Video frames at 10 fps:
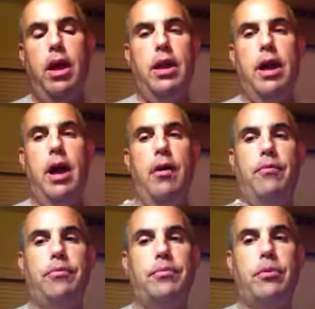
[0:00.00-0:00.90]
Now,
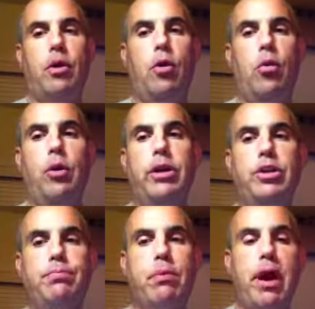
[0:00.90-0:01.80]
when you
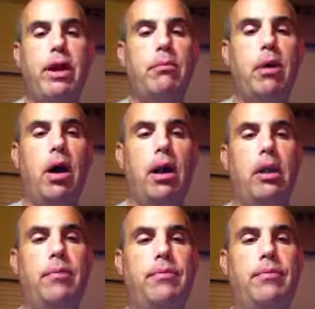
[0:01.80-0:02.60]
spray your model,